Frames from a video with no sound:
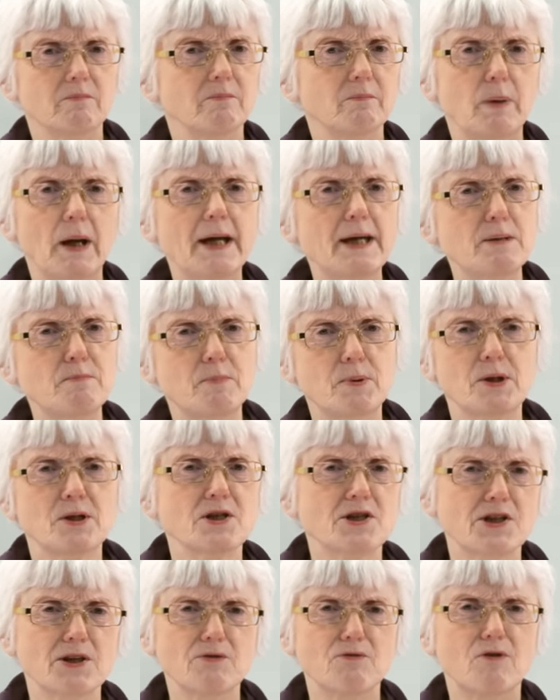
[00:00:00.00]

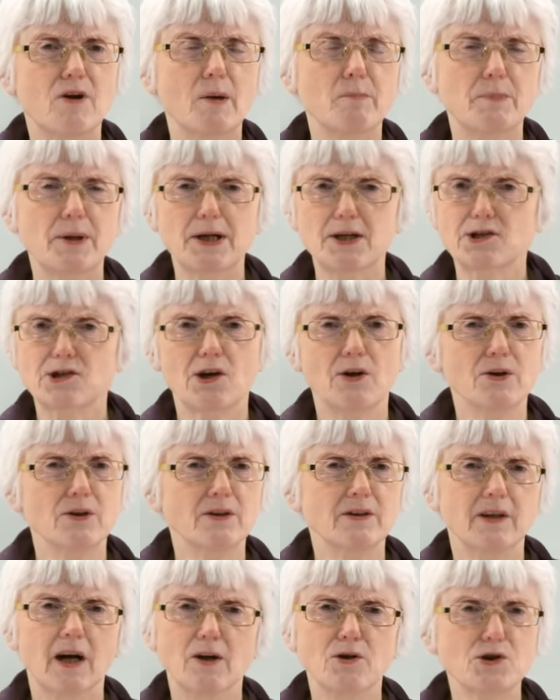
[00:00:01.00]
papers and rubbish
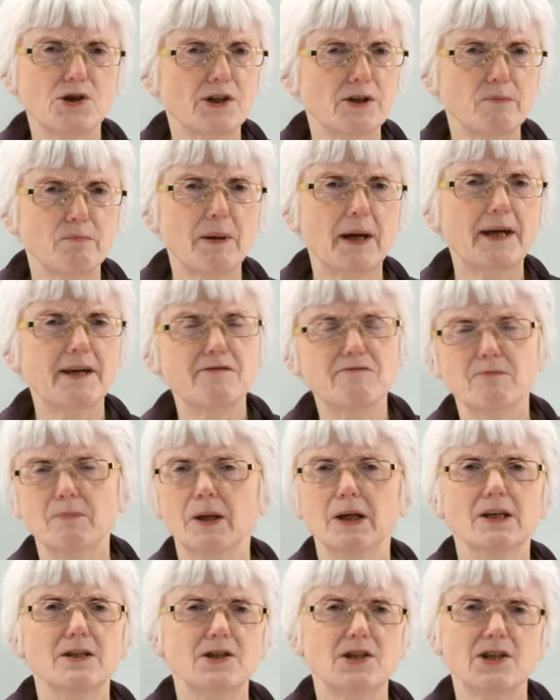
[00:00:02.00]
onto the
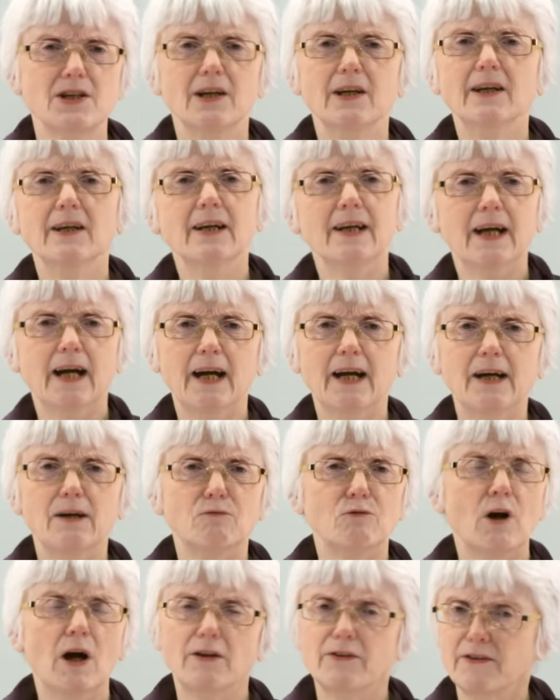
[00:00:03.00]
pavement
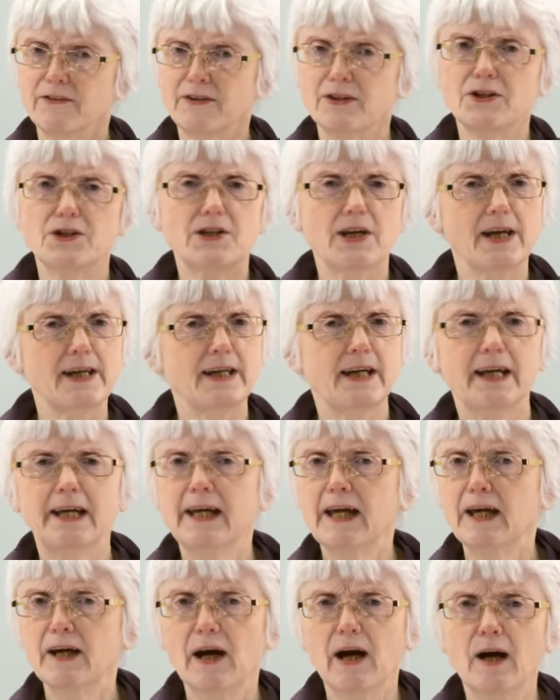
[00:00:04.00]
rather than
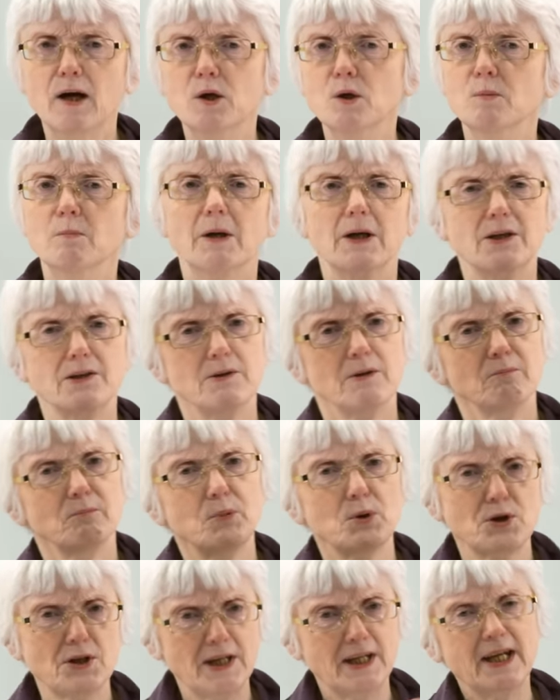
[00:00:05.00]
taking it home and
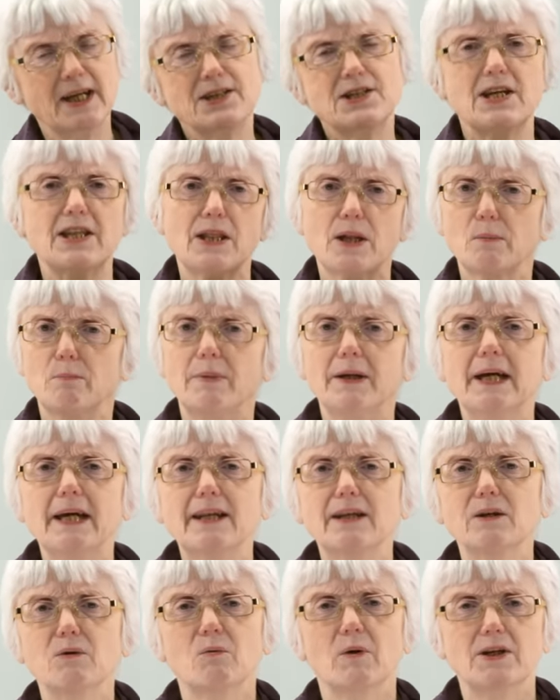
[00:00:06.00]
putting it in the
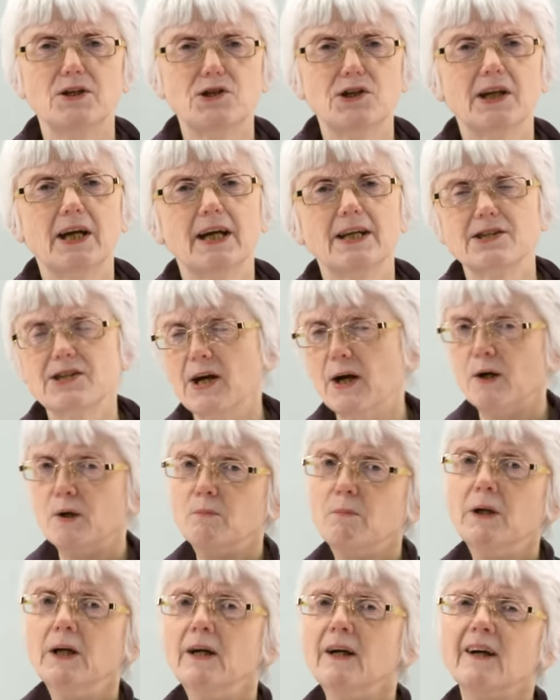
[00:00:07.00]
bin when she gets
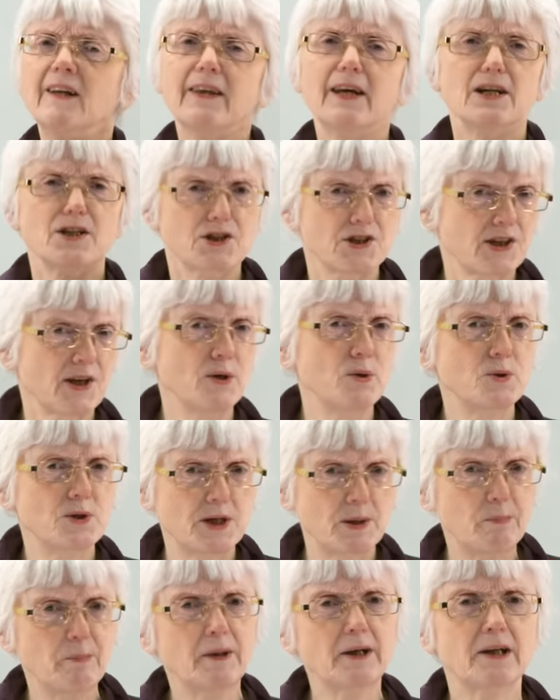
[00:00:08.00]
home. That's so
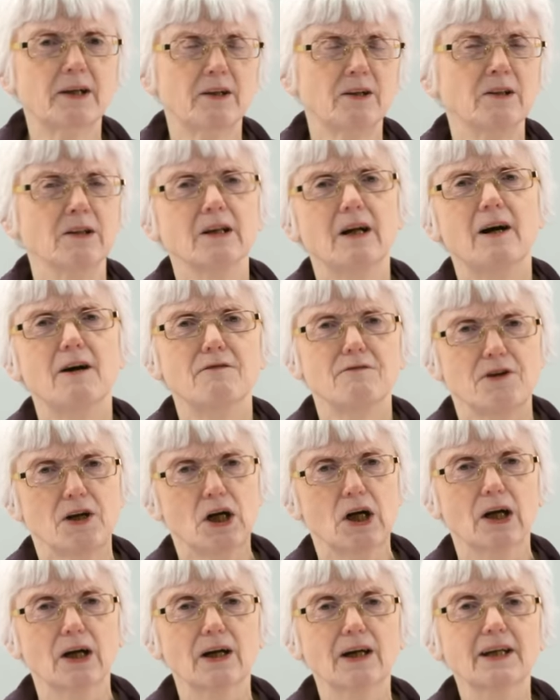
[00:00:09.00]
typical of
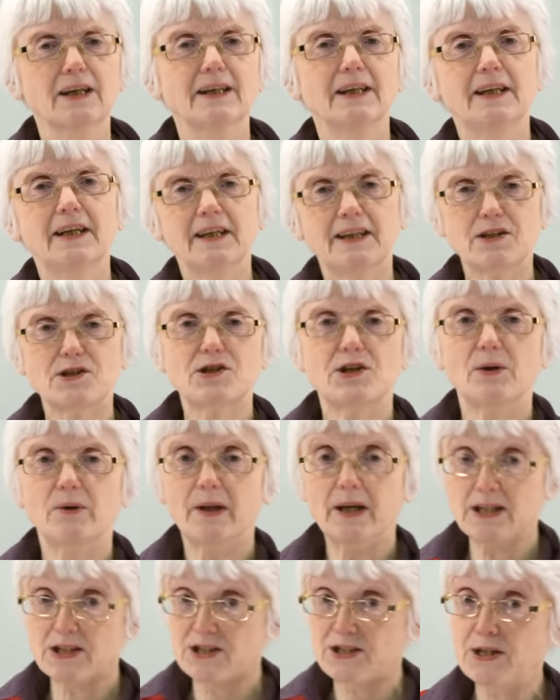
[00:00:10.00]
her. So
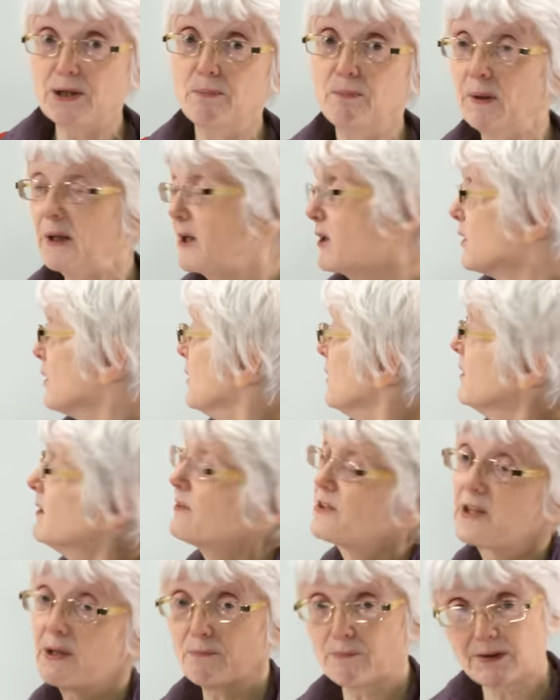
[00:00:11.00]
that's typical,
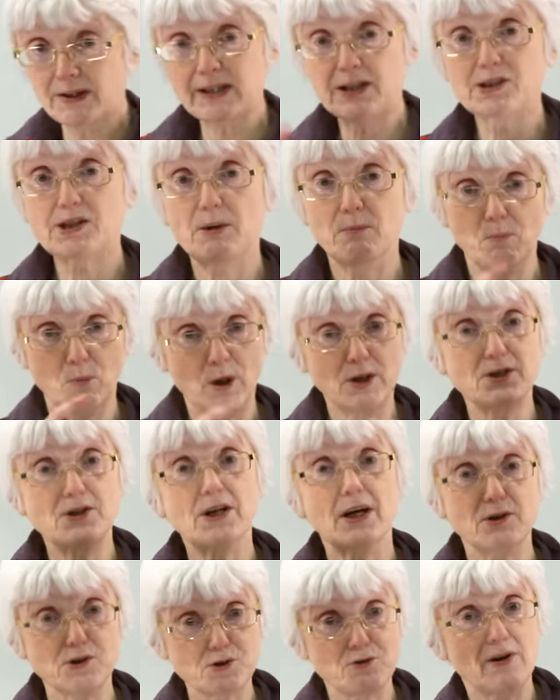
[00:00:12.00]
something someone
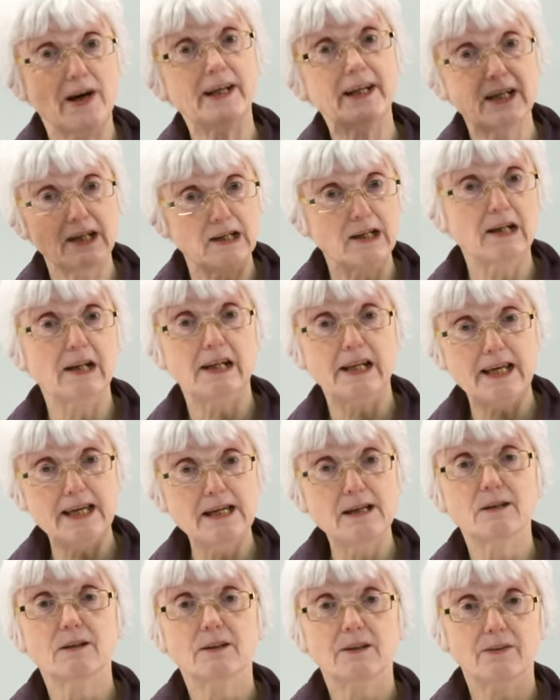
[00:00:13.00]
does
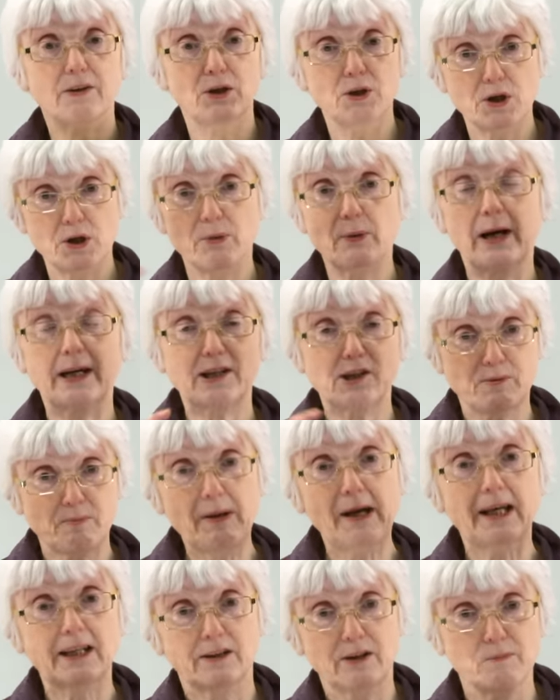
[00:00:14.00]
regularly that you
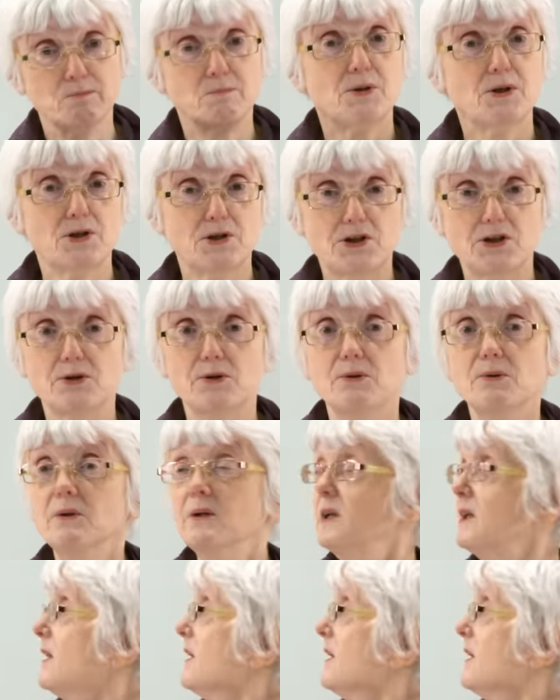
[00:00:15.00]
expect them to do.